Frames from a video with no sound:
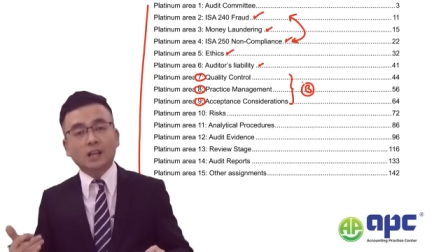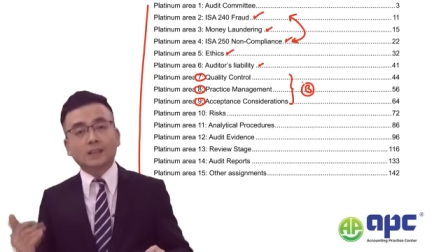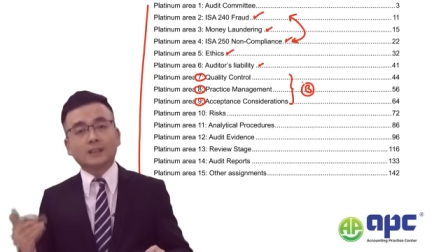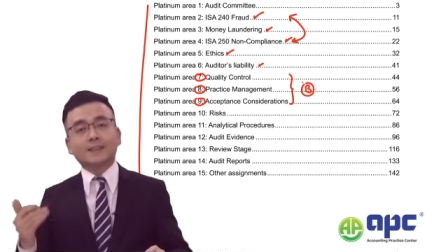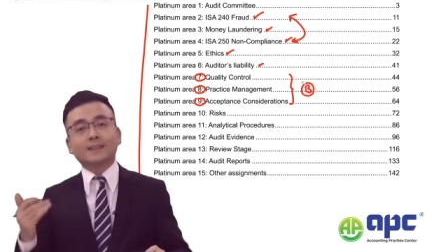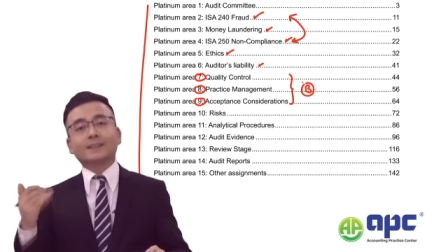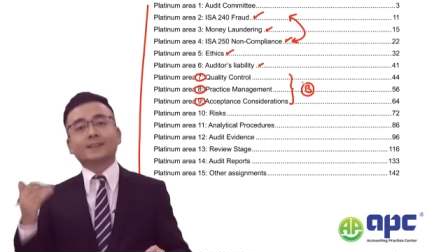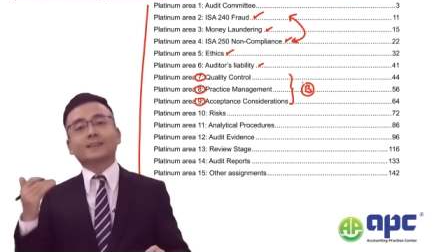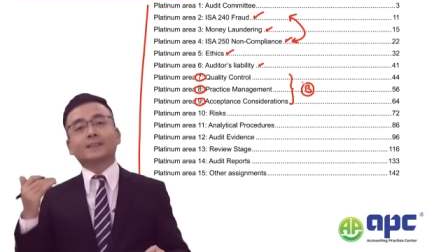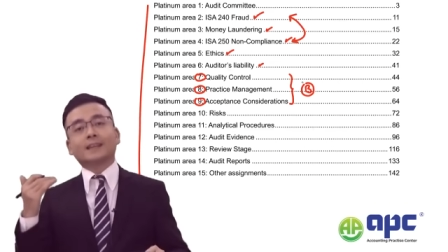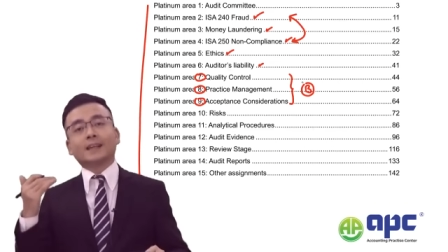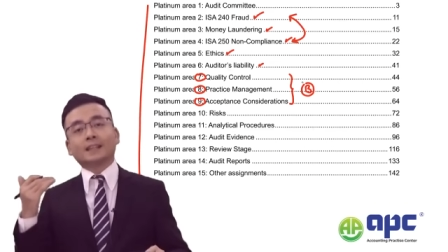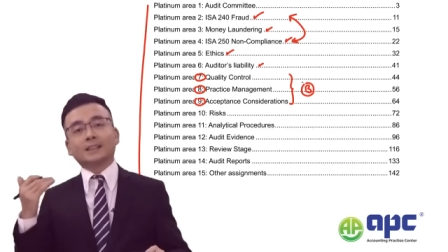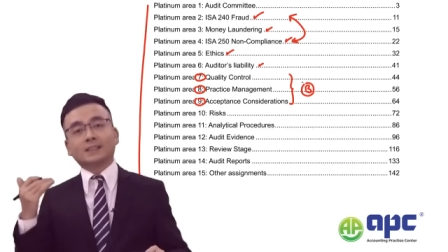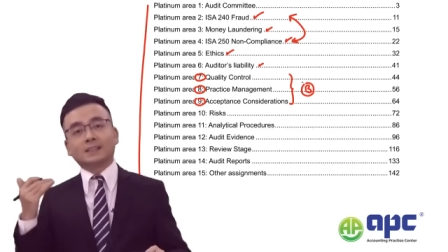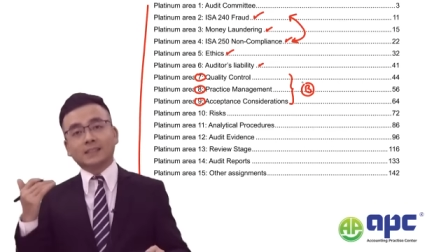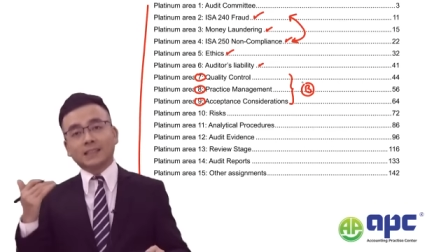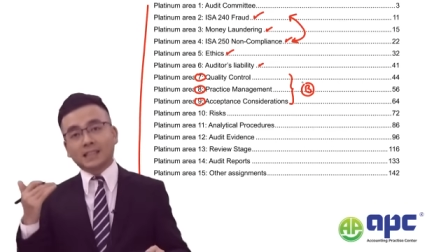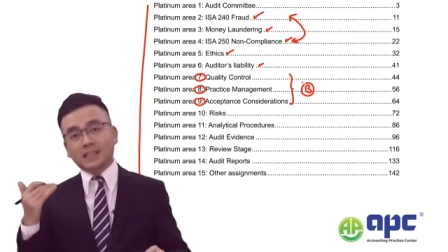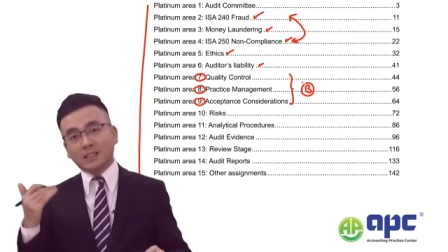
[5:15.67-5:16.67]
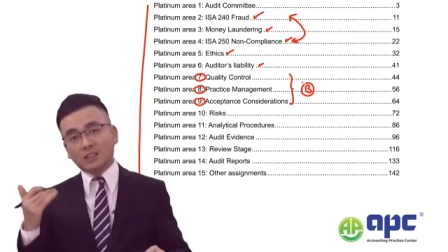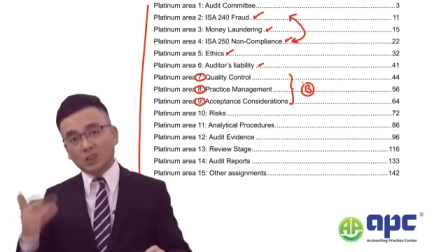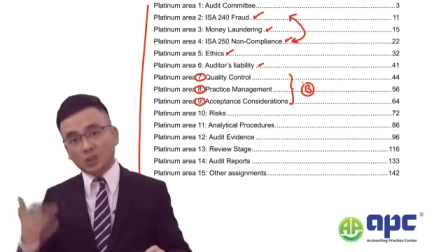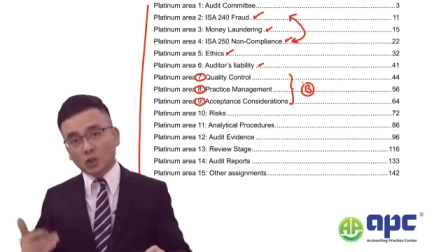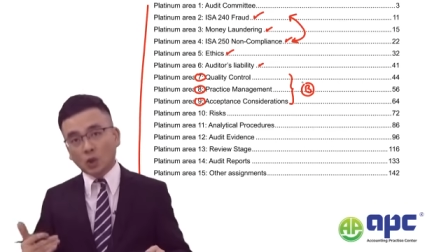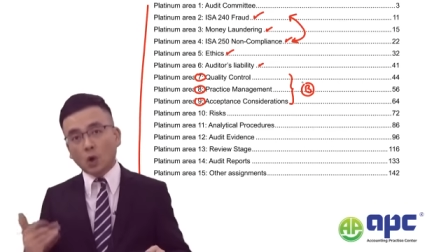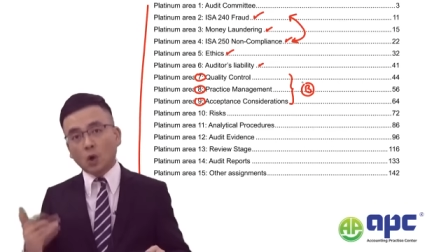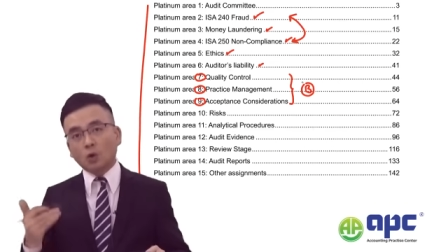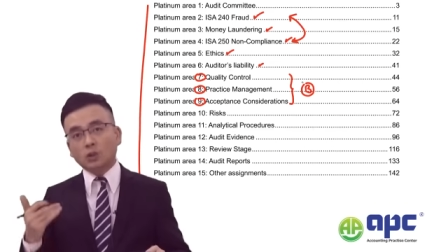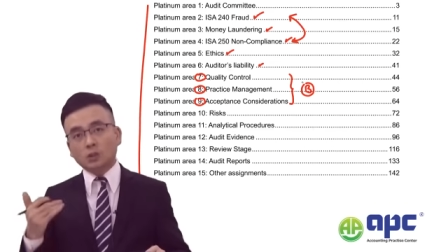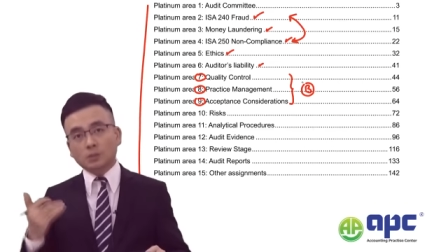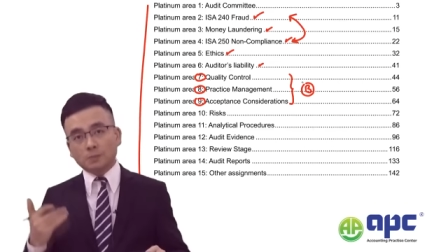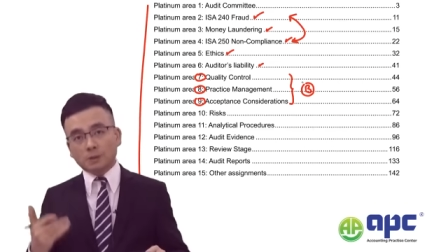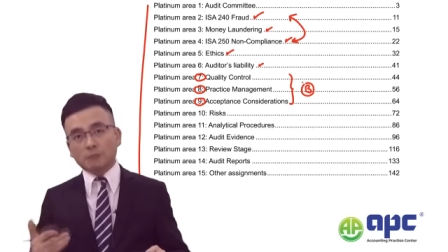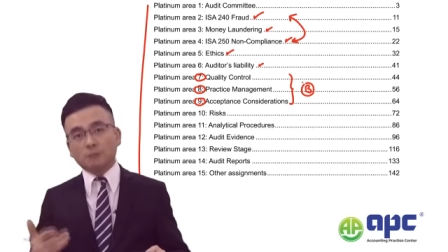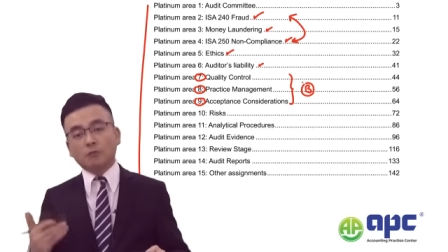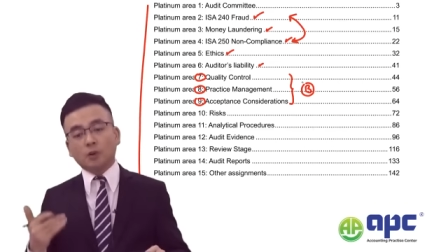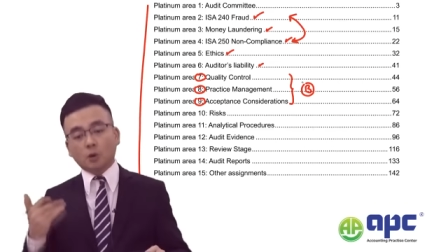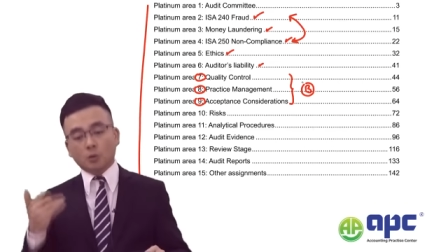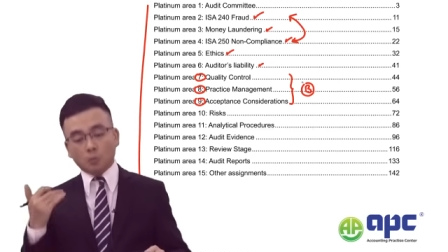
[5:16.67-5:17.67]
that they did not
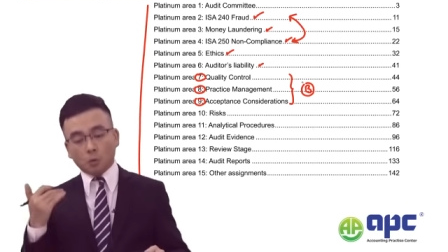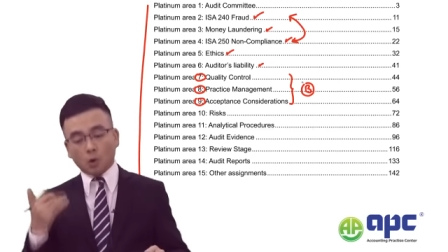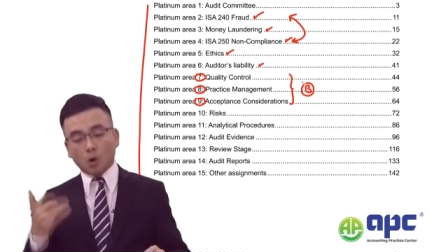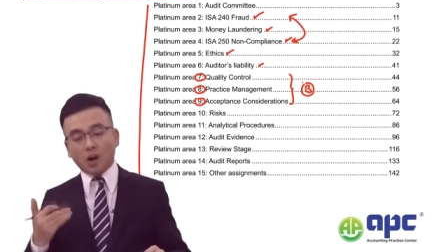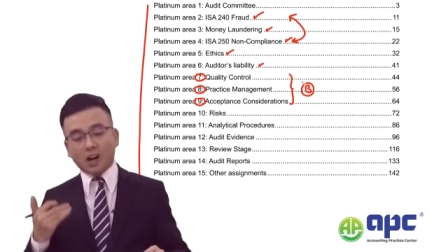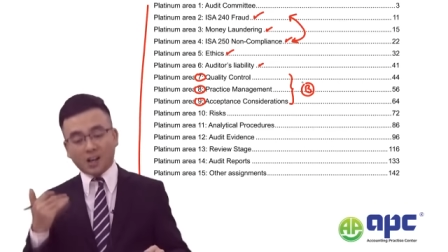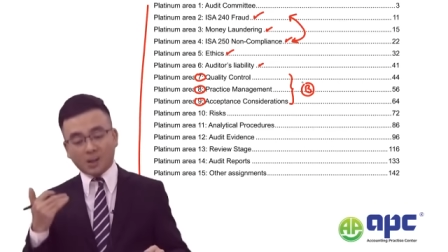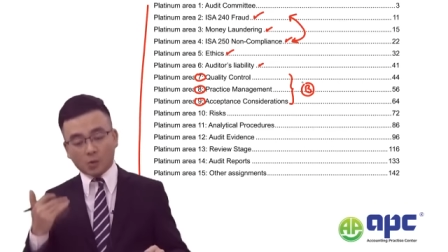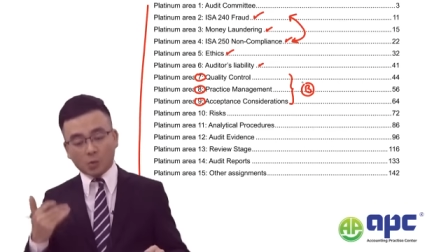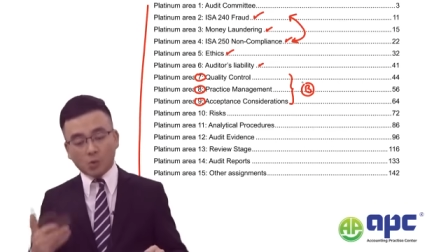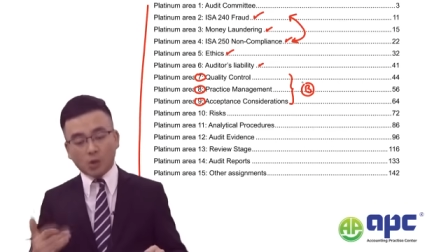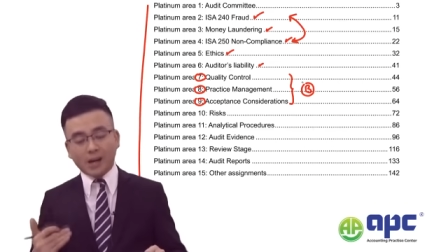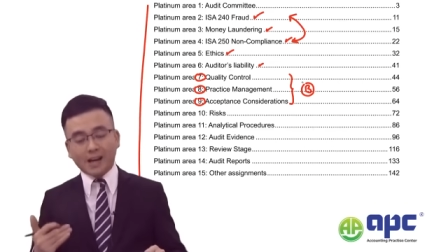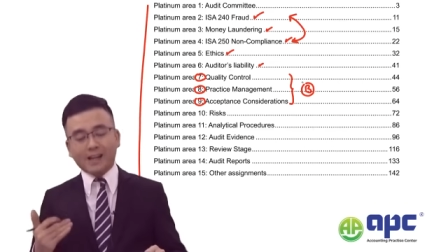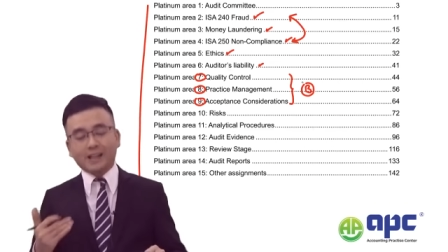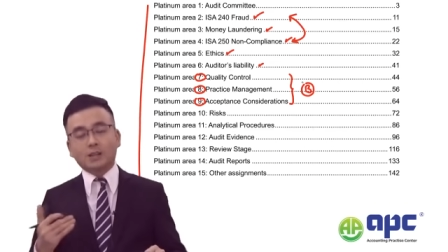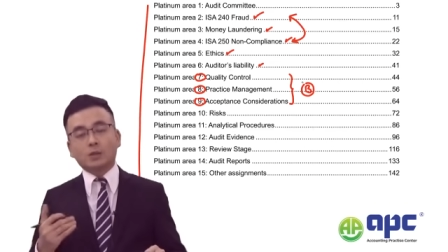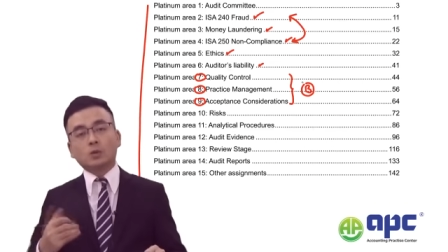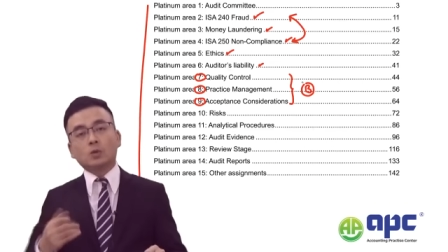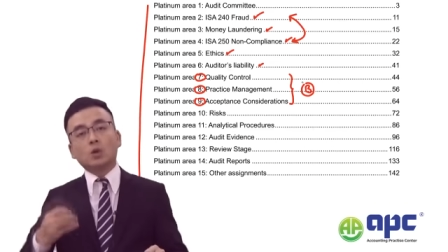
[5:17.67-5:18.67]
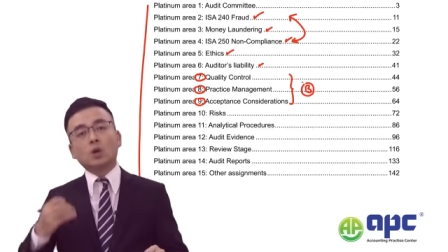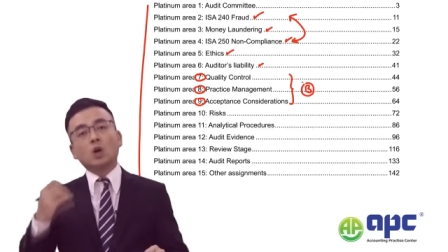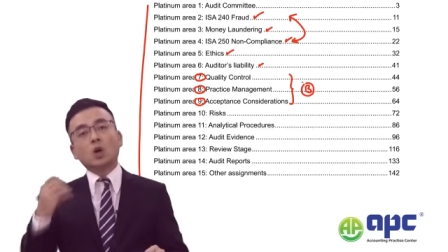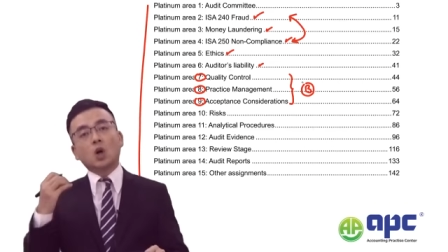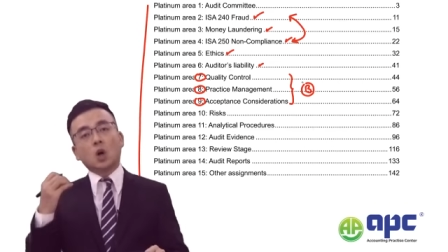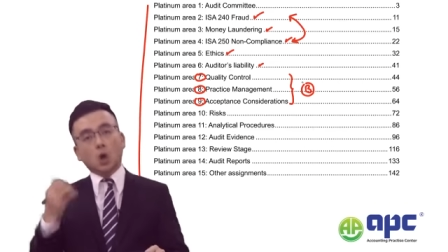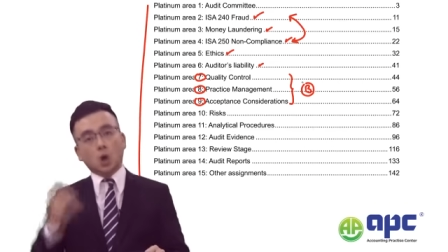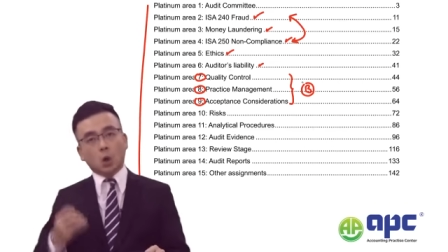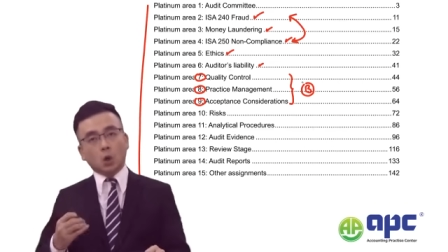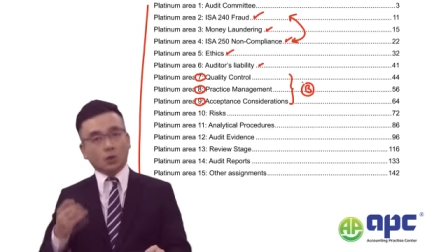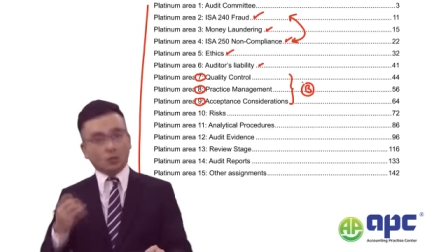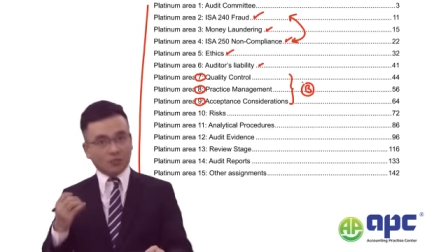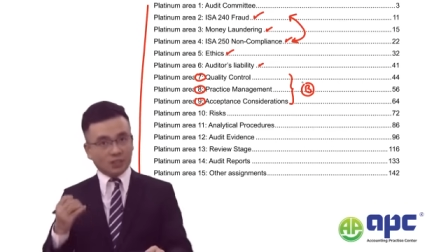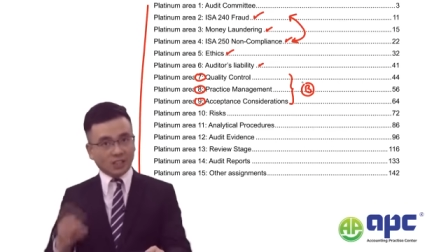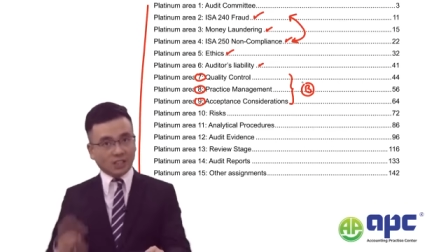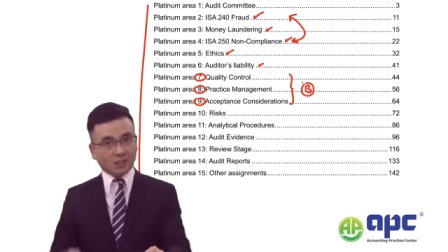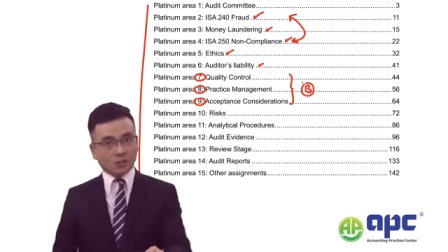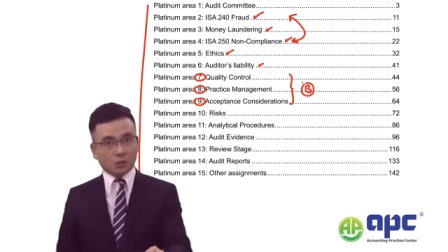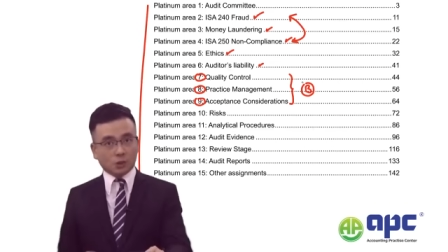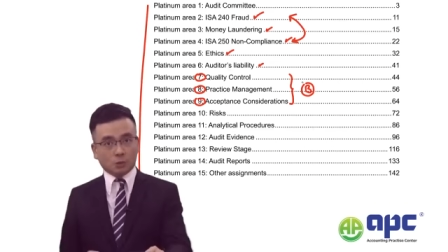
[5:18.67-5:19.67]
perform quite well on
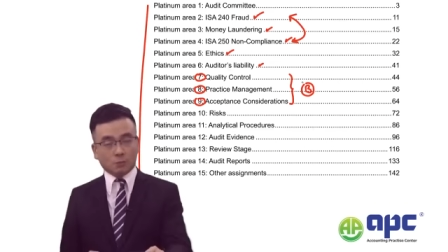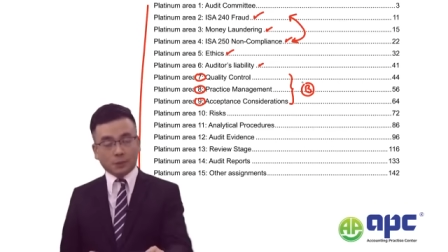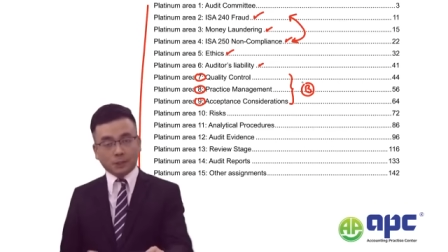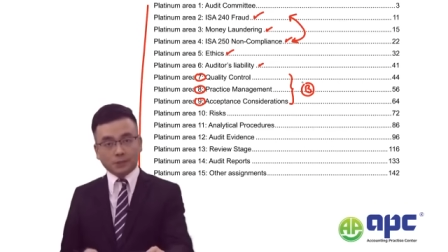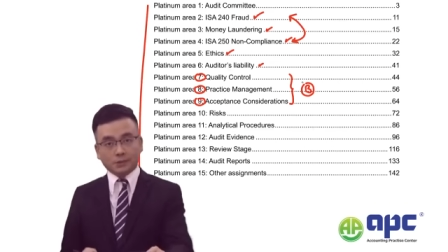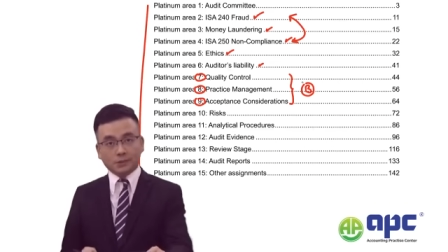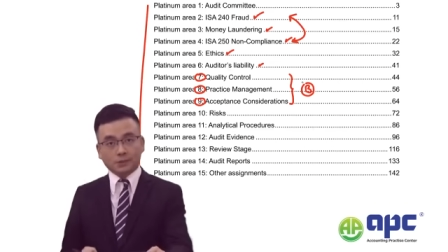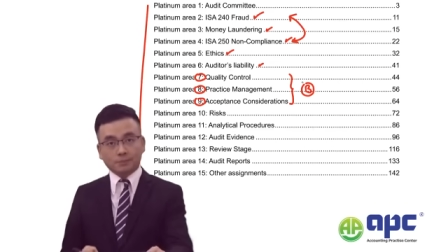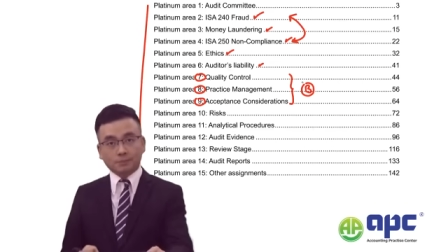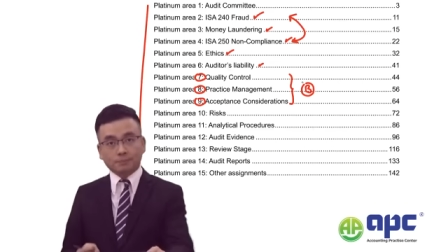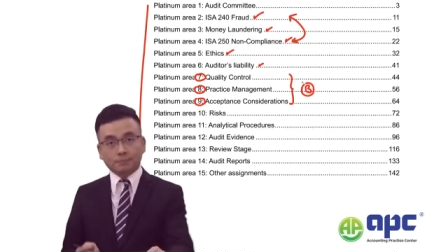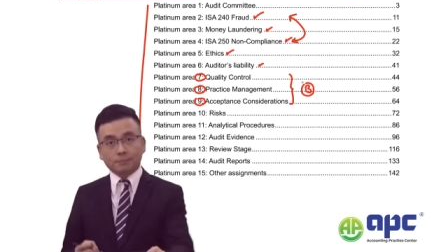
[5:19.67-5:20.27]
these topics.